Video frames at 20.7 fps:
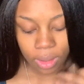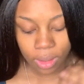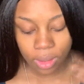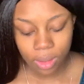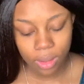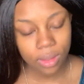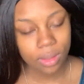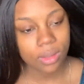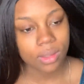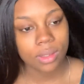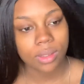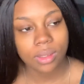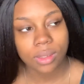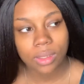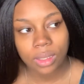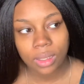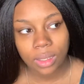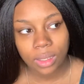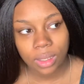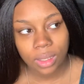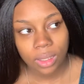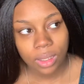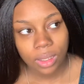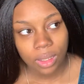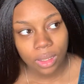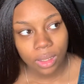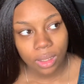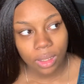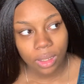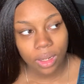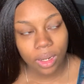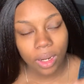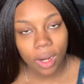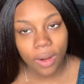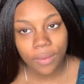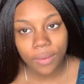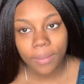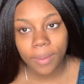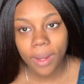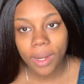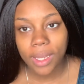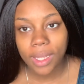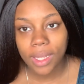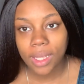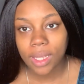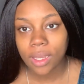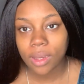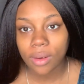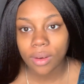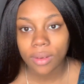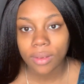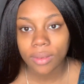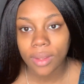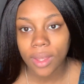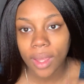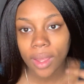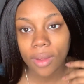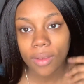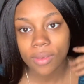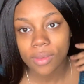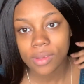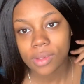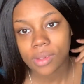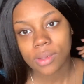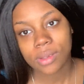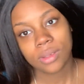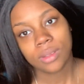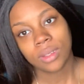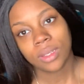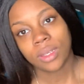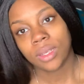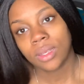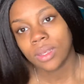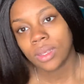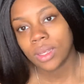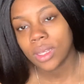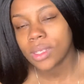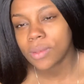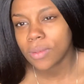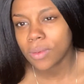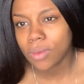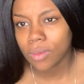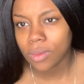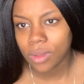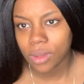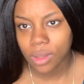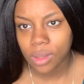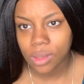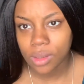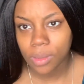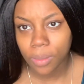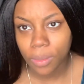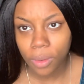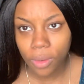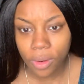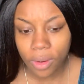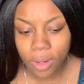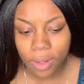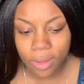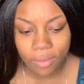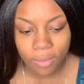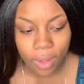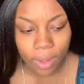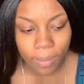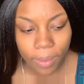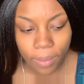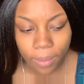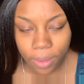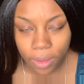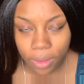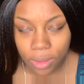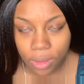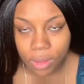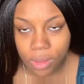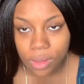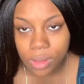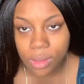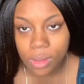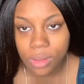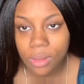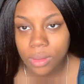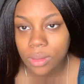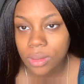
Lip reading: because everybody here in the house has been really supportive. Like, my brothers,